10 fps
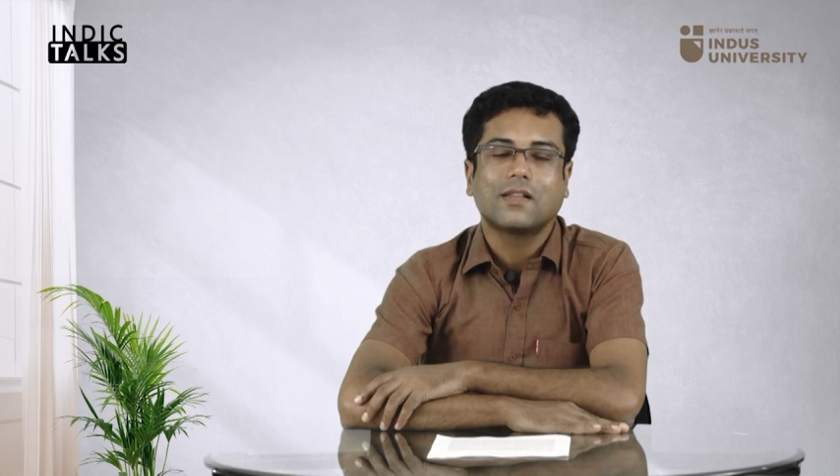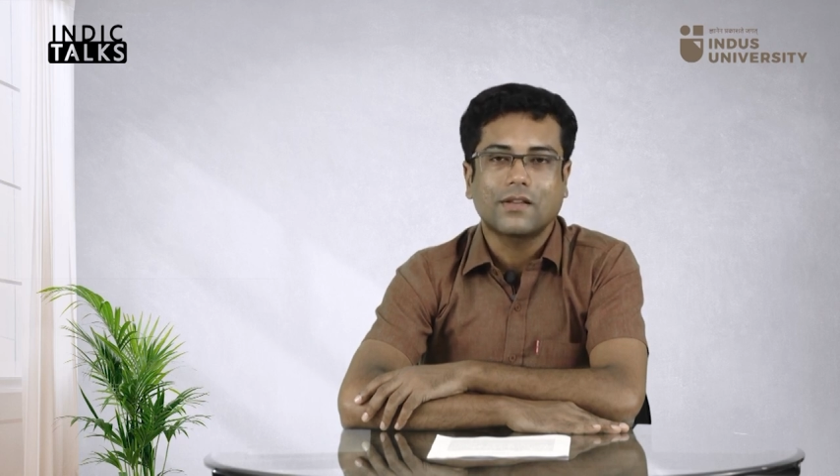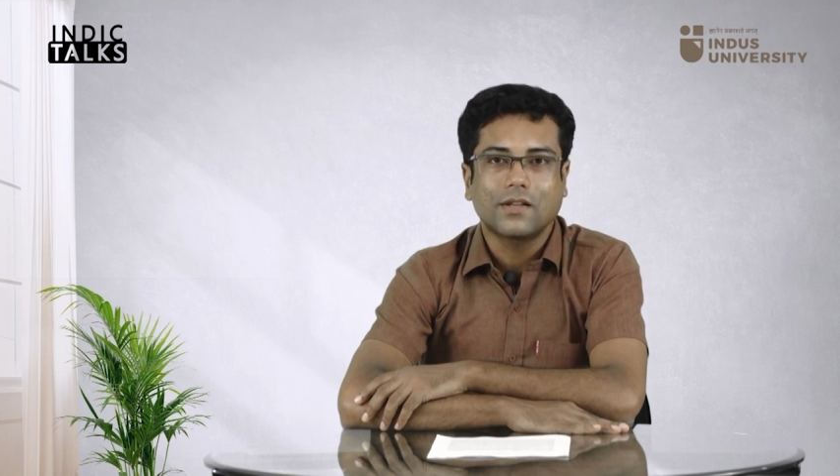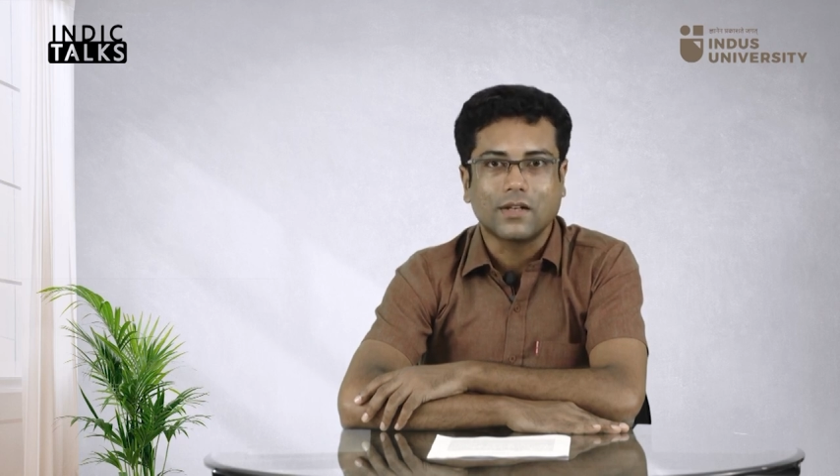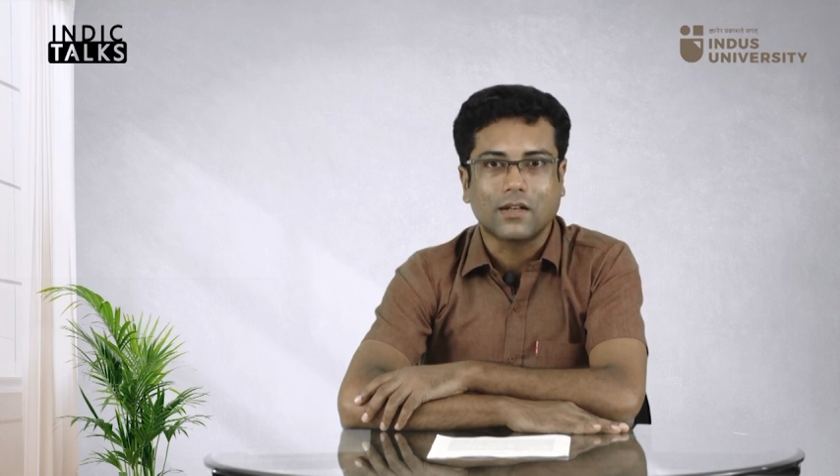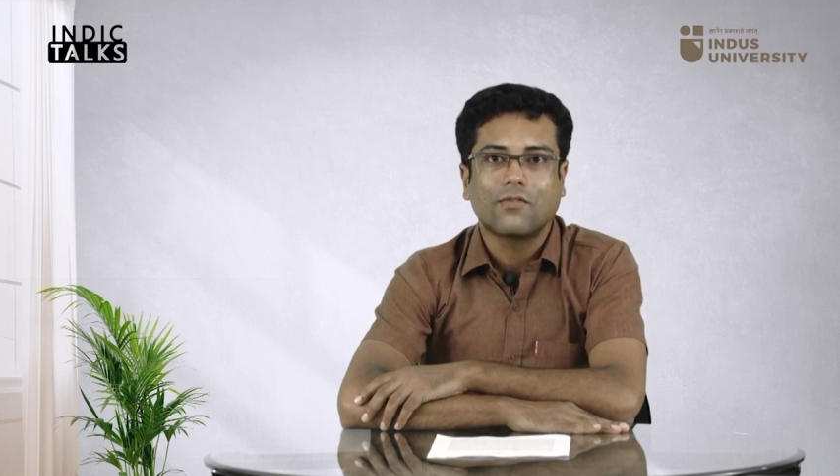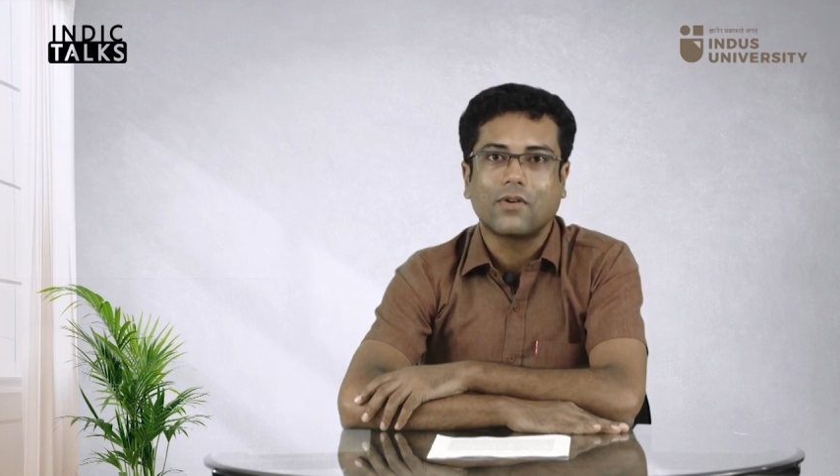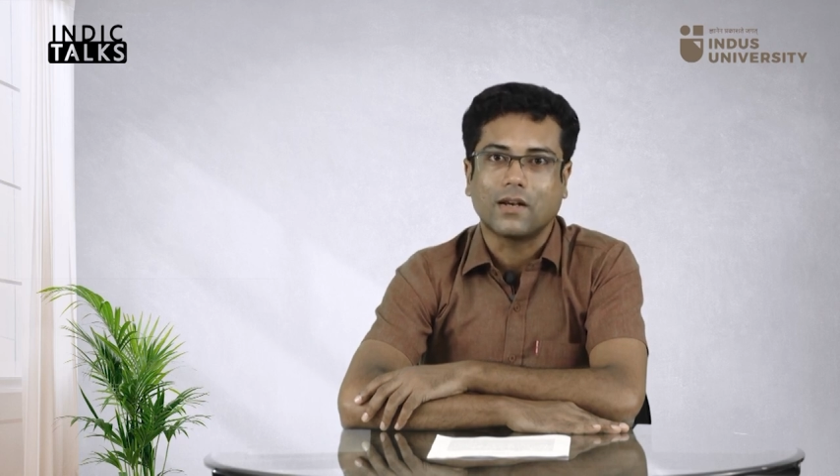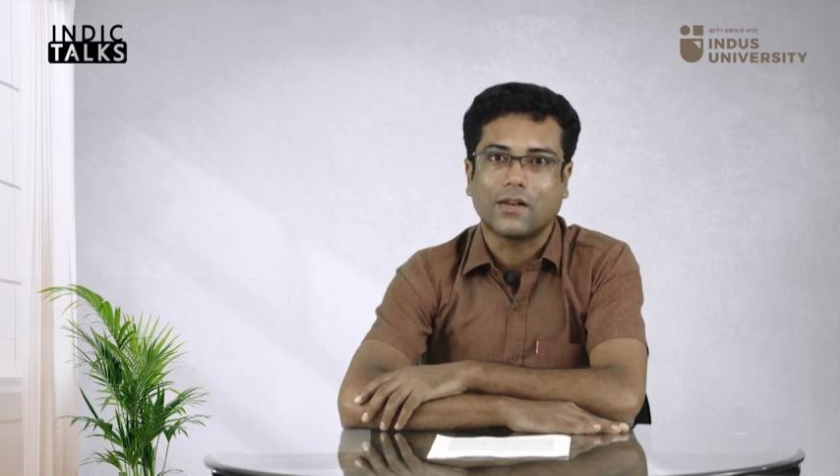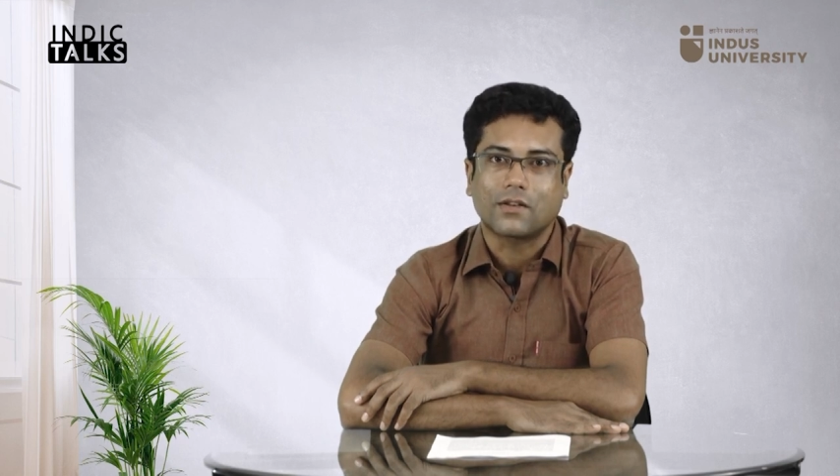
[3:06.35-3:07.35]
necessary
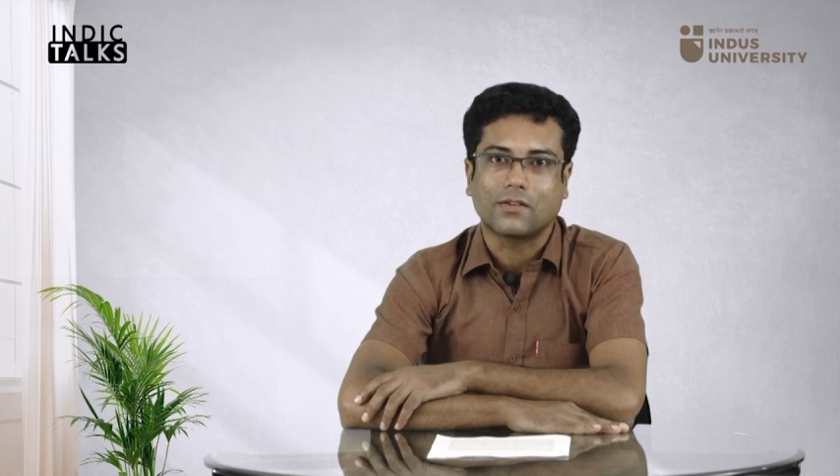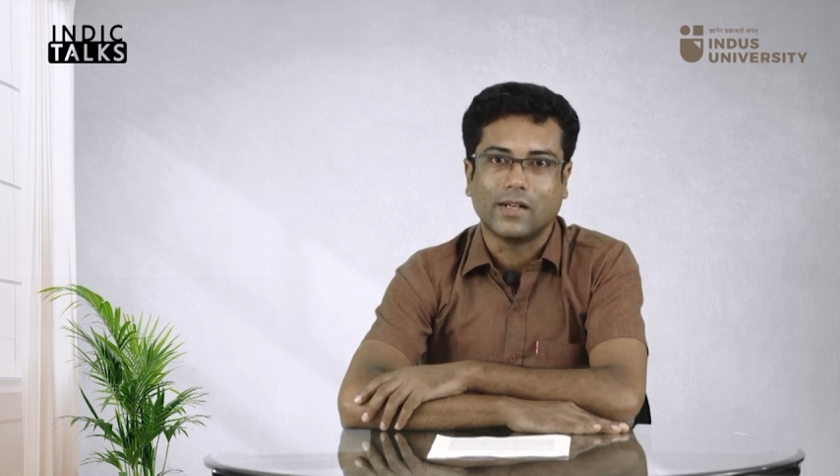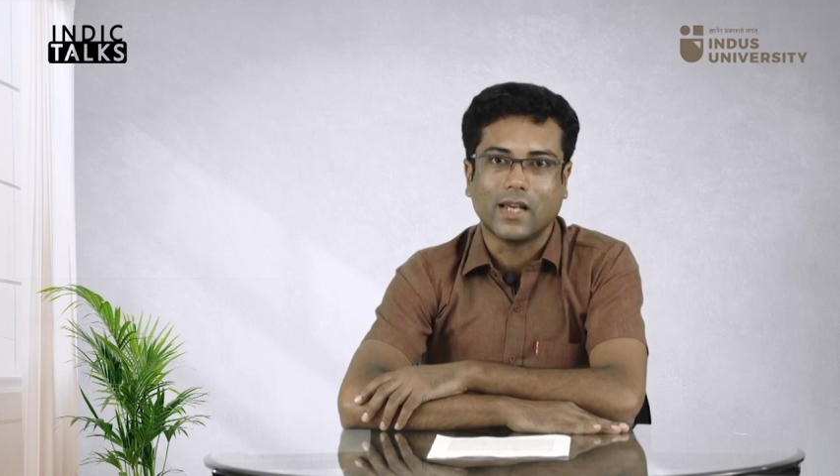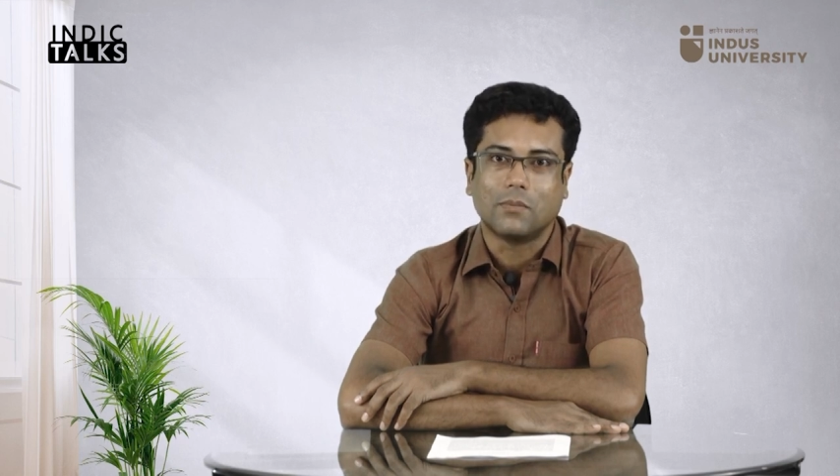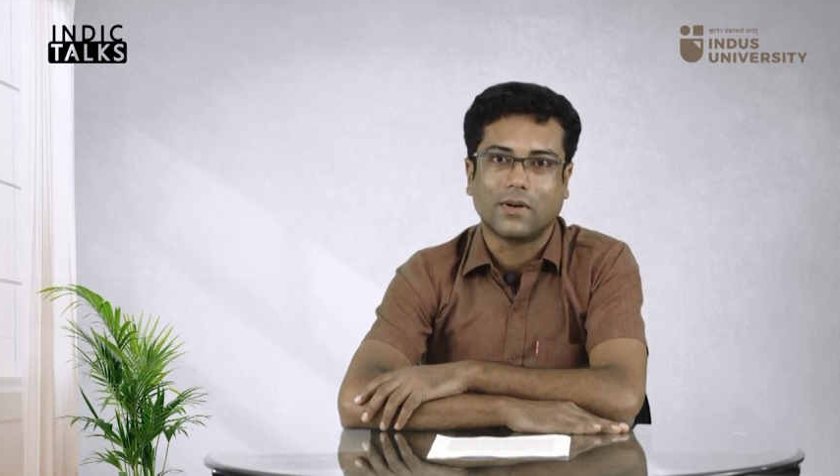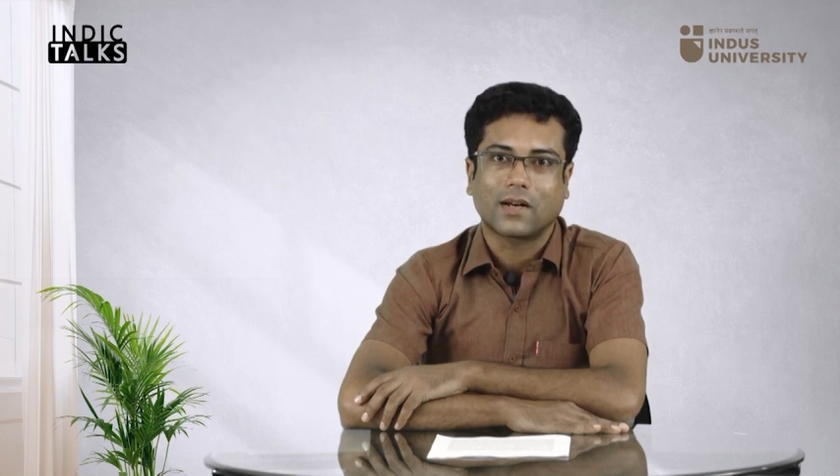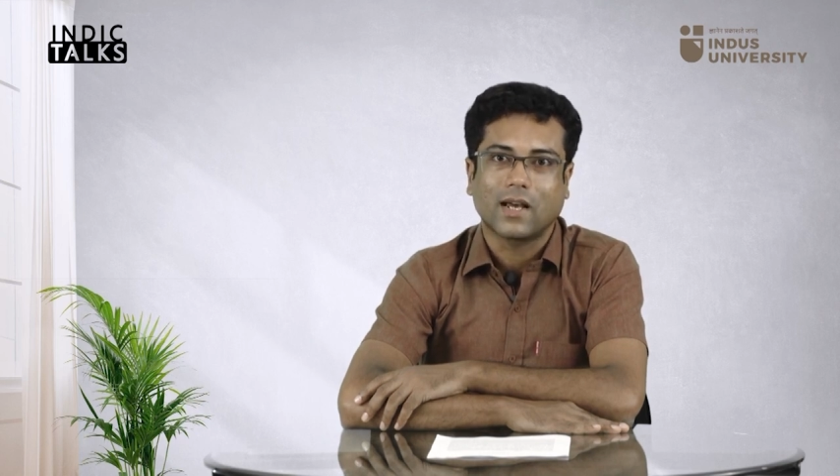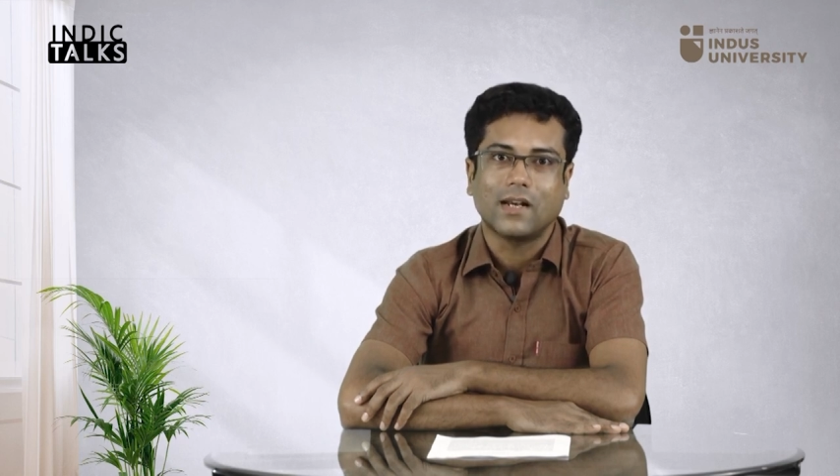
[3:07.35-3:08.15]
for industrial labor.